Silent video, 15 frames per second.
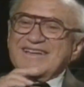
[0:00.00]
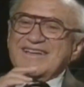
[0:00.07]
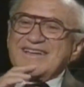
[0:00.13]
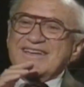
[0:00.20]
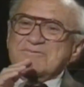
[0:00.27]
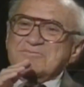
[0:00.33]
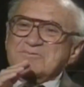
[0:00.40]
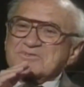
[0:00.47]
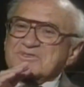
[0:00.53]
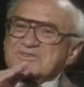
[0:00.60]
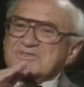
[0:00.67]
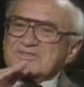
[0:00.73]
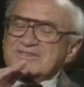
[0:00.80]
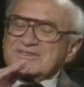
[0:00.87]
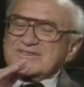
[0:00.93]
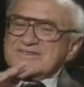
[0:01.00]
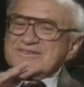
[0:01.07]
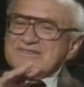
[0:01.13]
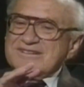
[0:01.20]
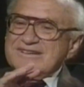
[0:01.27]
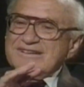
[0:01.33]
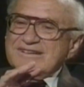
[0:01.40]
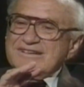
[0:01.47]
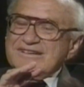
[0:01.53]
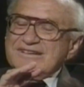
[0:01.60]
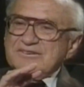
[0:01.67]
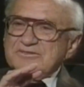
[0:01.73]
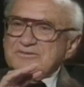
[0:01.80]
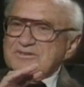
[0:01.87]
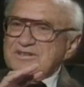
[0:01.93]
It was
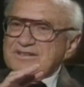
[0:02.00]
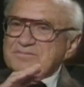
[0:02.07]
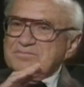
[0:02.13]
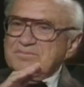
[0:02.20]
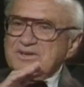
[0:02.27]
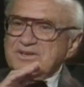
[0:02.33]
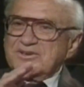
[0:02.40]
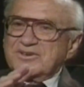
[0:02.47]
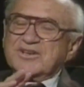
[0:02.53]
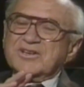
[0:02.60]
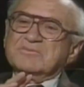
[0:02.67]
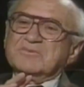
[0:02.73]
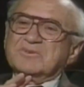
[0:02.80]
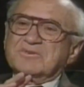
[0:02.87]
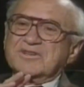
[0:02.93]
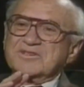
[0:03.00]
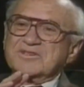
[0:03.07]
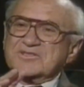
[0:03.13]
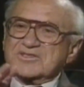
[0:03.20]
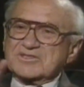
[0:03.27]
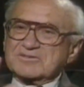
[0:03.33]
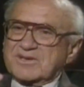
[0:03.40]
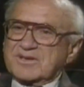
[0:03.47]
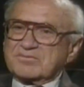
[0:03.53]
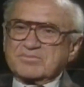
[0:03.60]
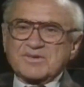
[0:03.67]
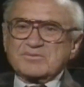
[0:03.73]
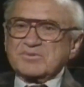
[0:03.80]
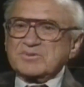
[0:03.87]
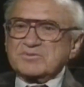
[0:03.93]
you had a big argument raging about
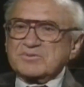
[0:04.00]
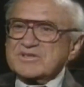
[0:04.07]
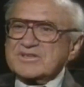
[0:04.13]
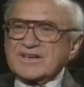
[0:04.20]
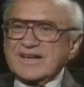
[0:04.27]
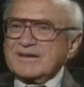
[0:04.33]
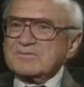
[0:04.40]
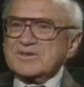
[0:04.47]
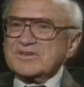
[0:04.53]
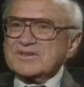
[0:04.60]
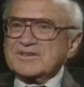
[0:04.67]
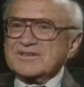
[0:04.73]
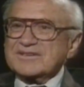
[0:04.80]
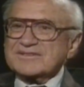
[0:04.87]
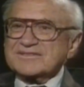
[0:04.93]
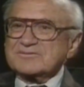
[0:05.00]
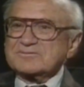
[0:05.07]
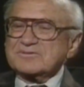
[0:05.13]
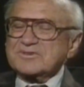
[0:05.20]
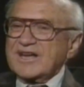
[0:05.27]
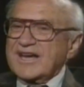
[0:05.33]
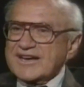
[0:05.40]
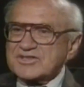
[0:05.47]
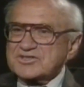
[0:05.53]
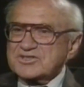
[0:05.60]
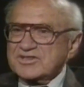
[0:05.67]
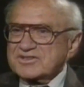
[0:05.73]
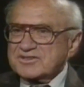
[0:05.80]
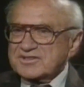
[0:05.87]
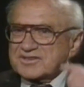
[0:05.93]
people who were damning it as
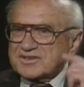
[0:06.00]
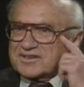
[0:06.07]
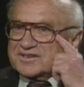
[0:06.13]
reactionary